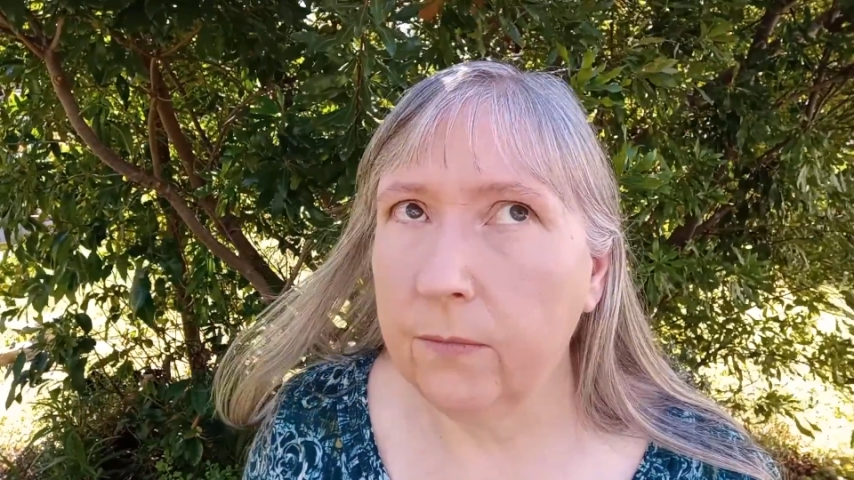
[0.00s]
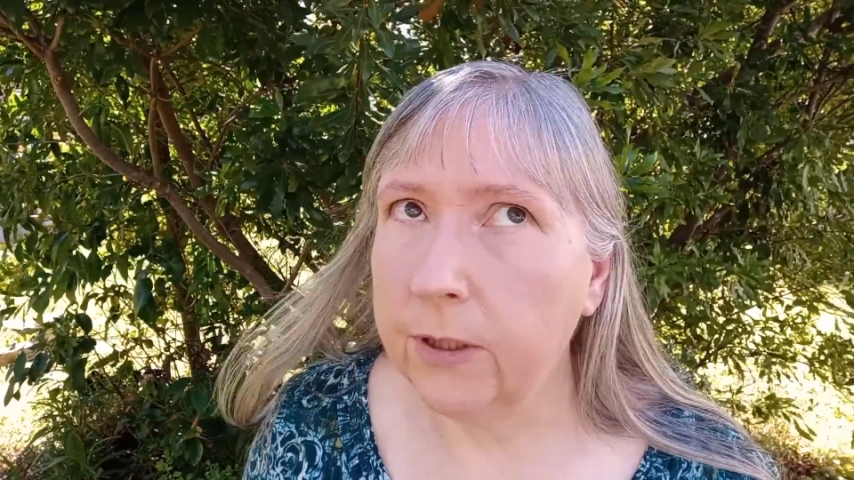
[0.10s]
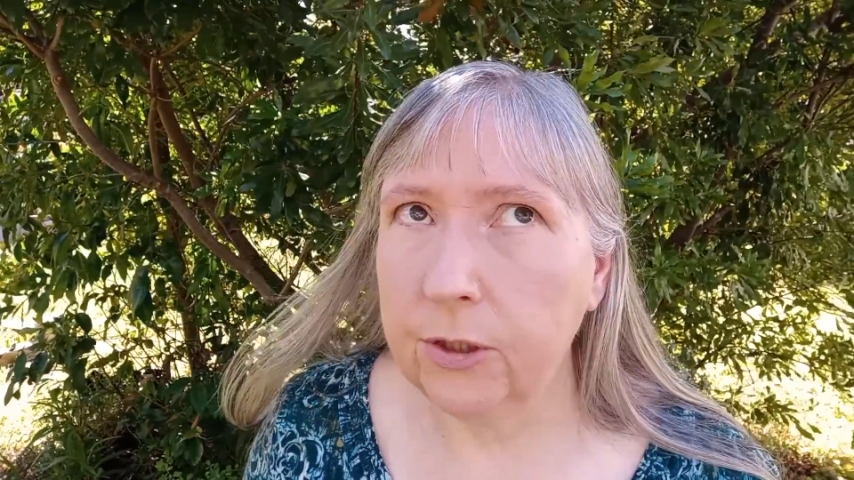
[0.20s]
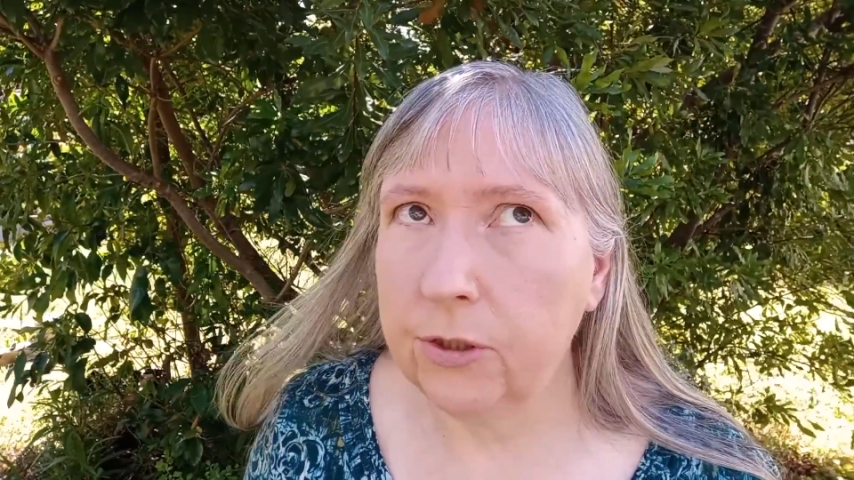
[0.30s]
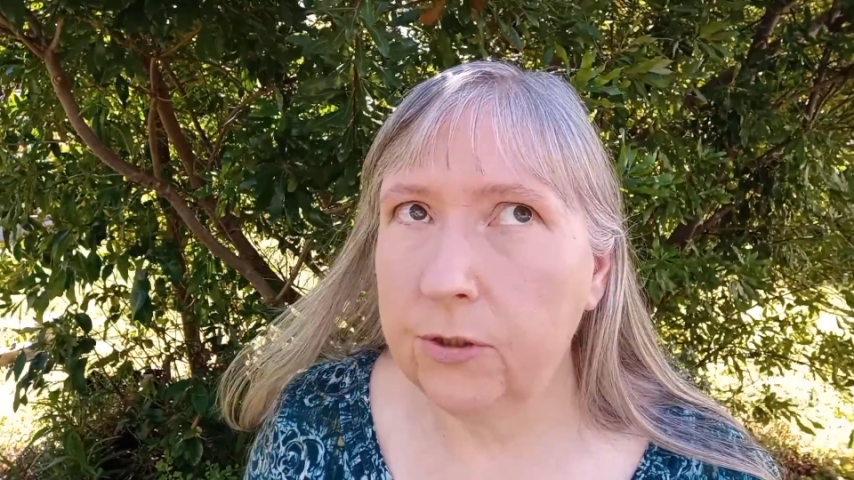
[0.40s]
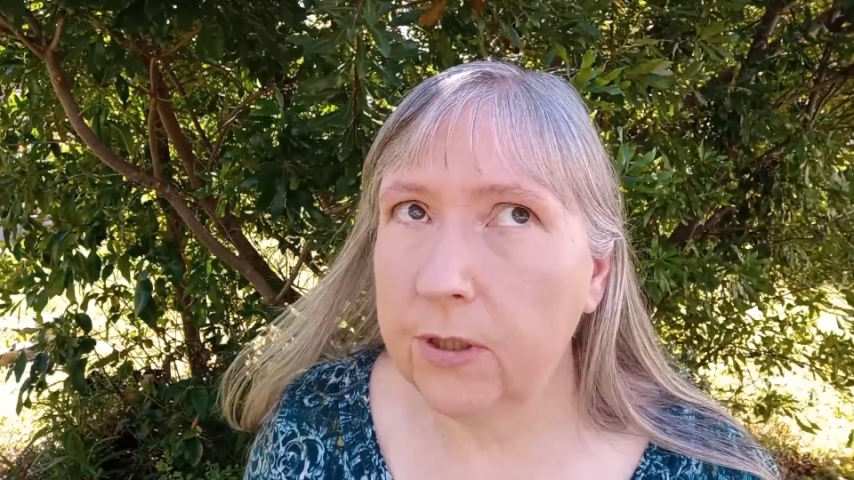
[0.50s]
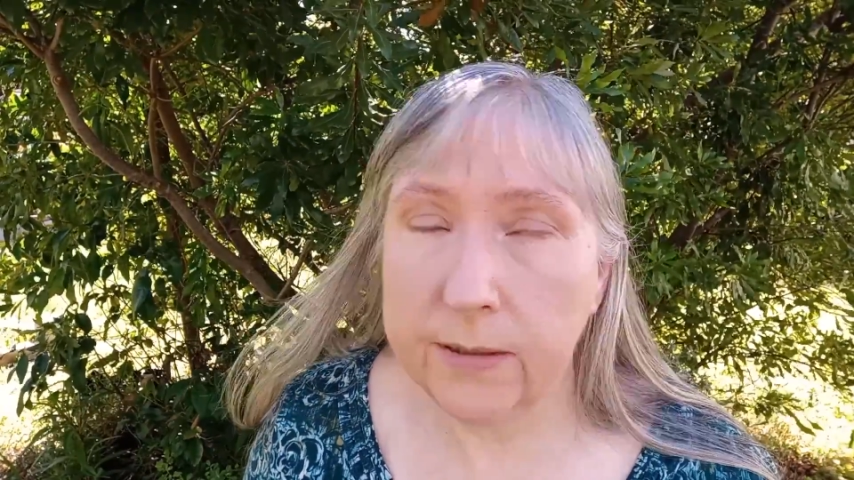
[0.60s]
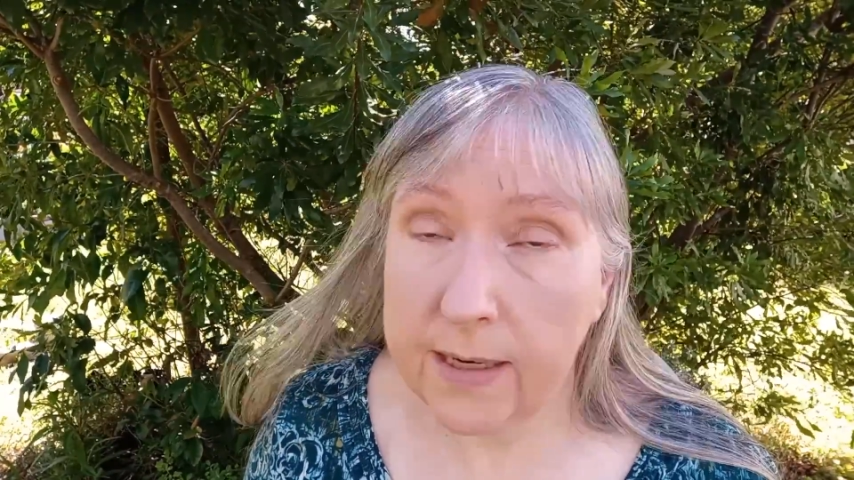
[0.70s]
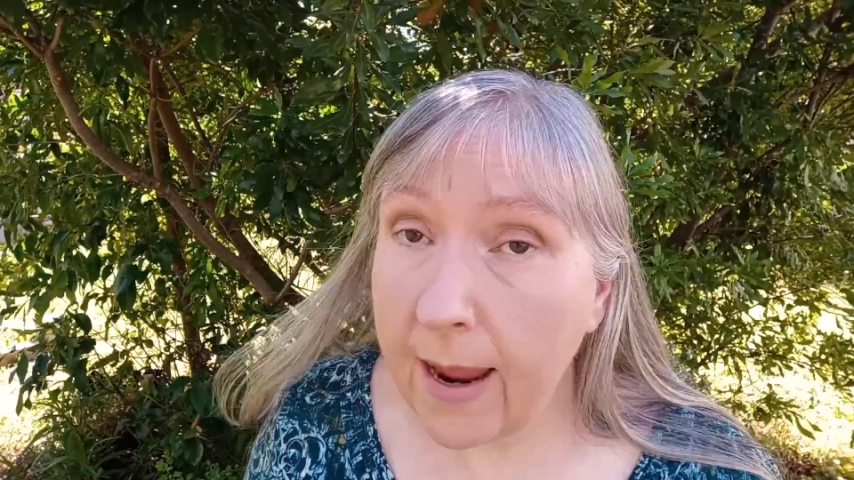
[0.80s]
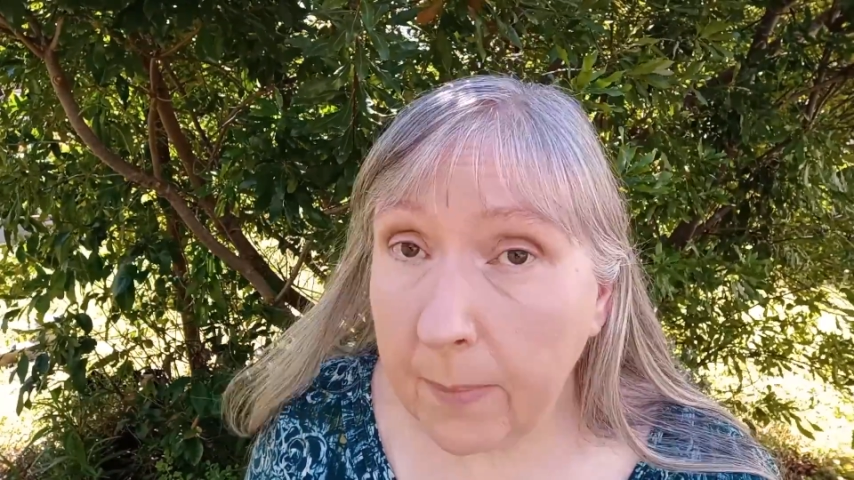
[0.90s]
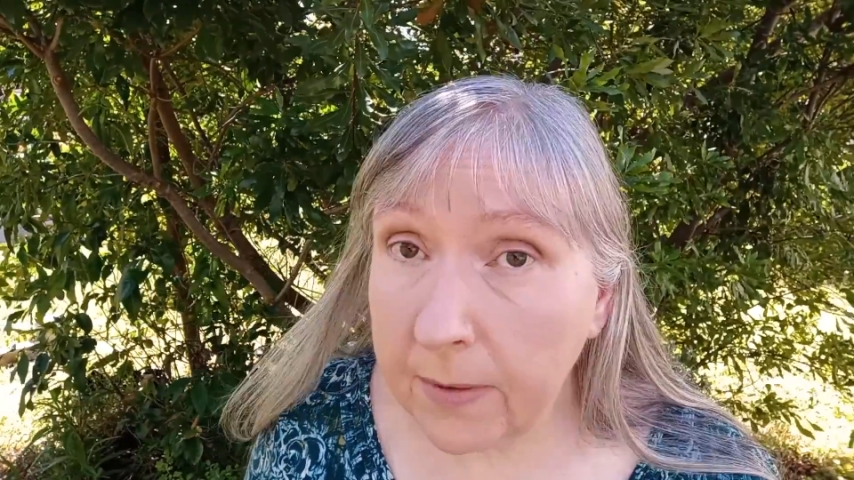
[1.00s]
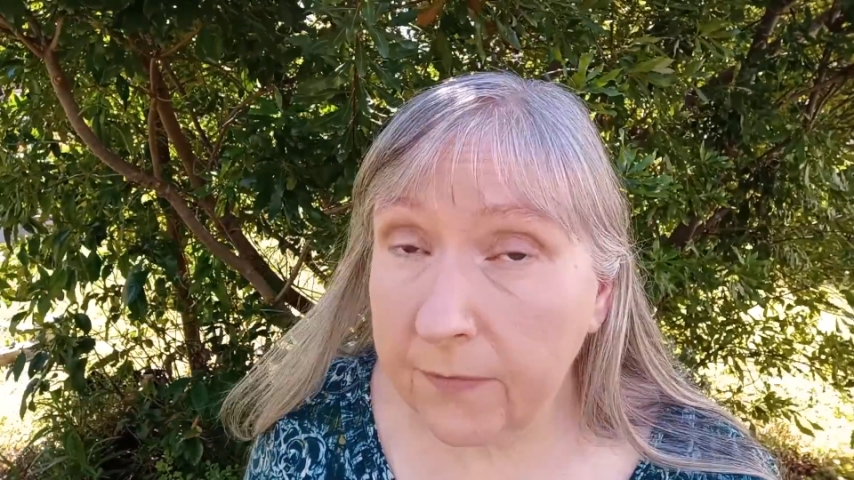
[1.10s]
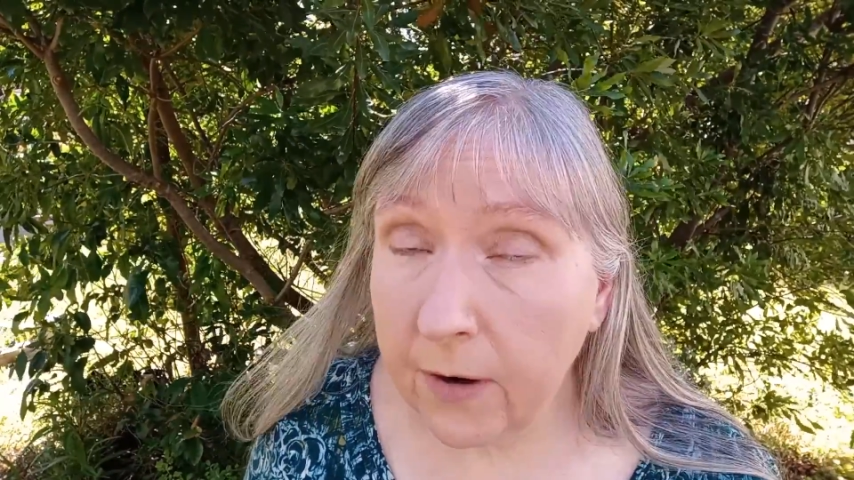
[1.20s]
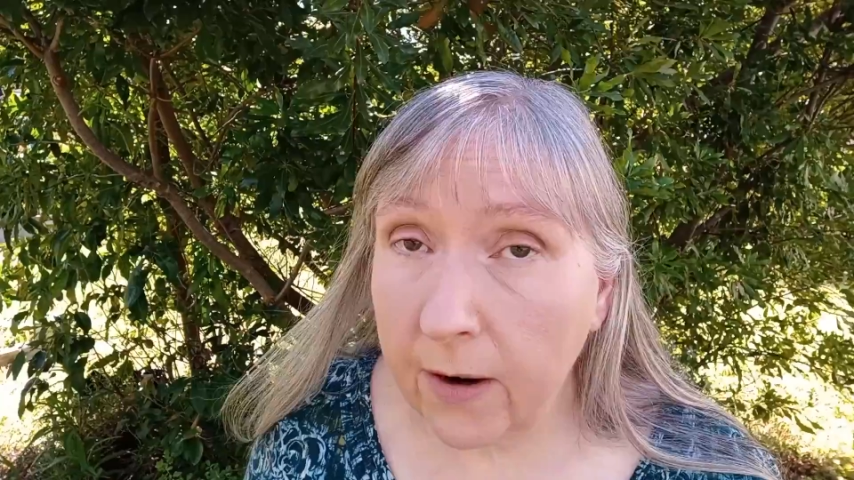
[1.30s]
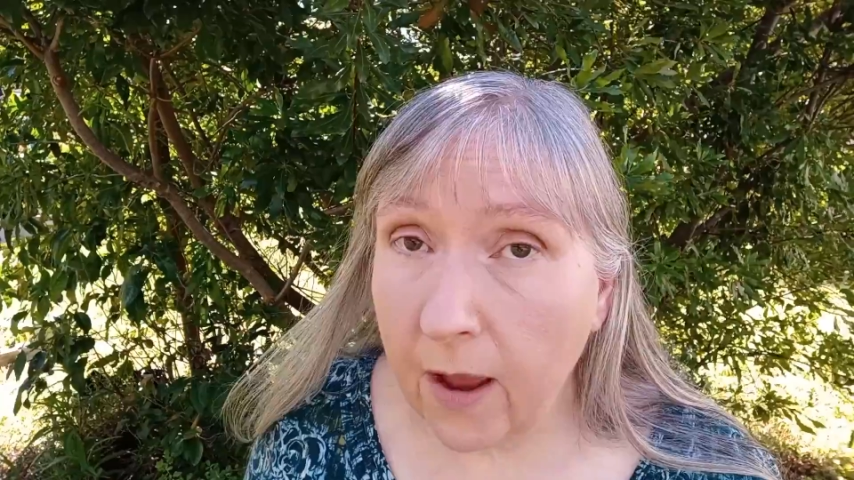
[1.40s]
which doesn't happen
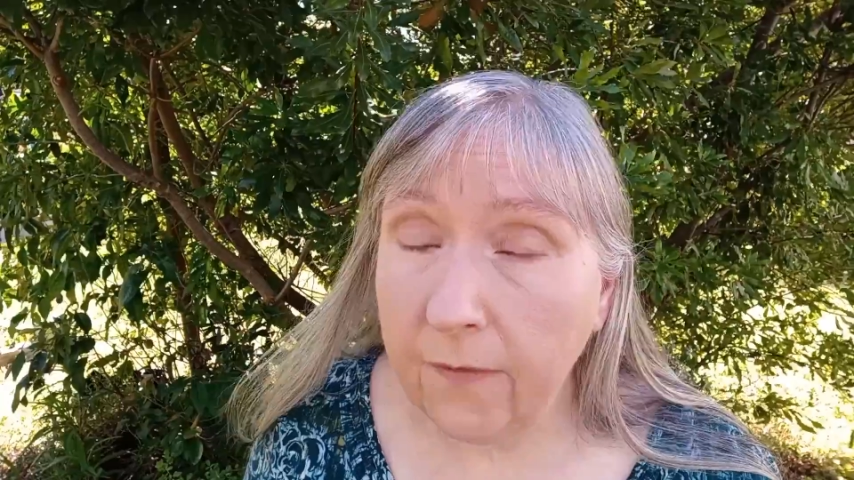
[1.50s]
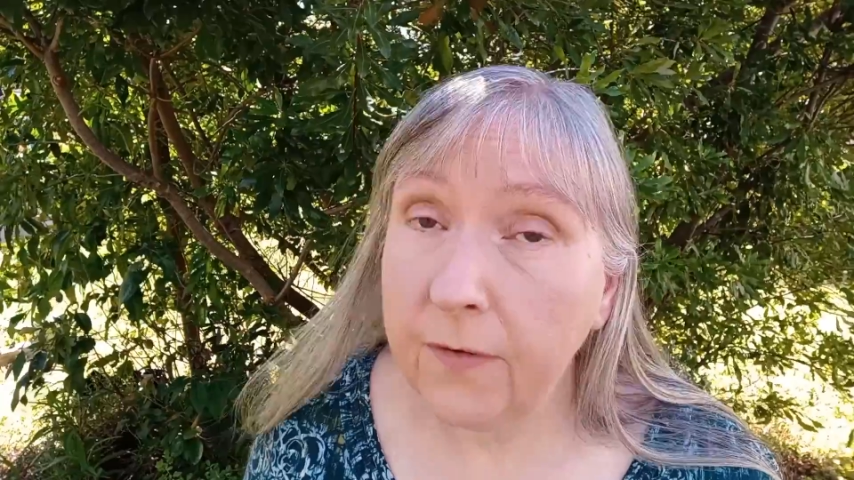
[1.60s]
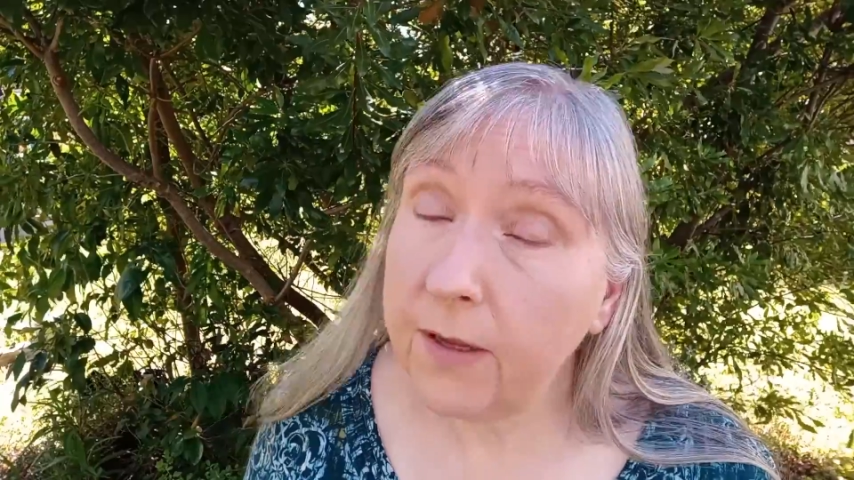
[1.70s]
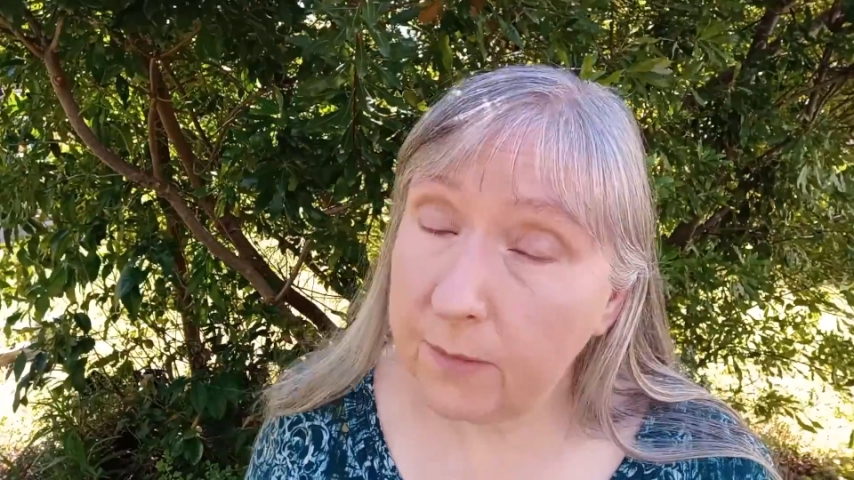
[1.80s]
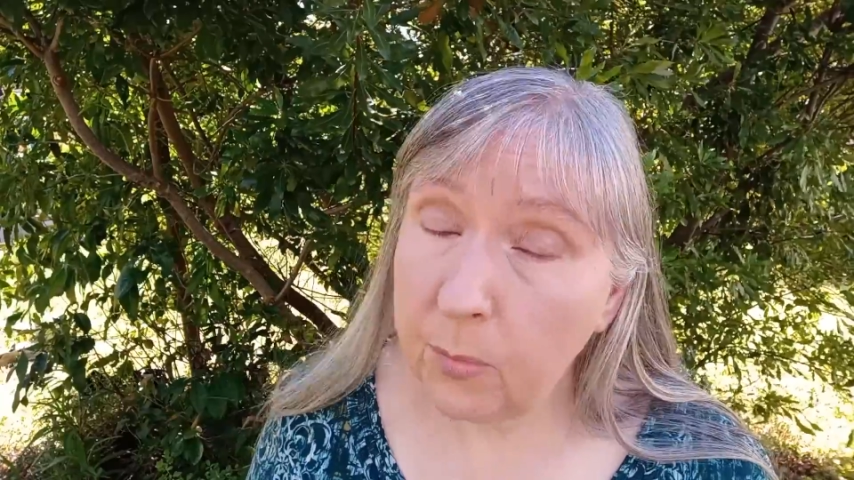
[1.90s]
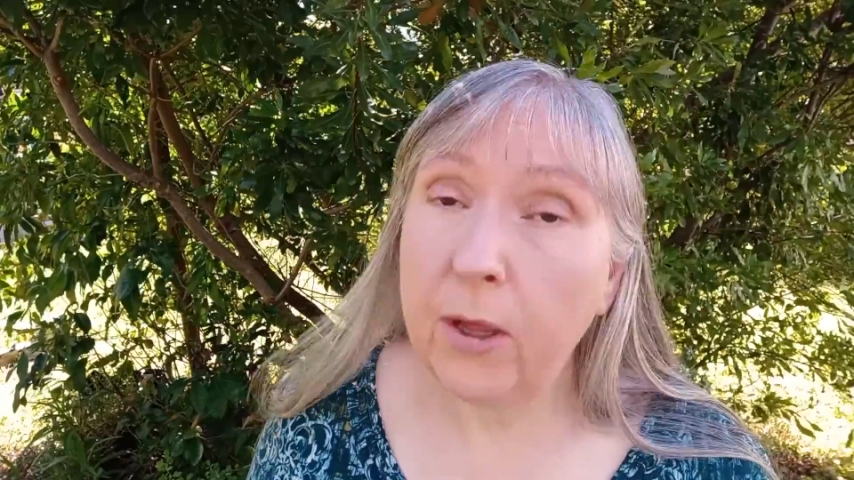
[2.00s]
very often,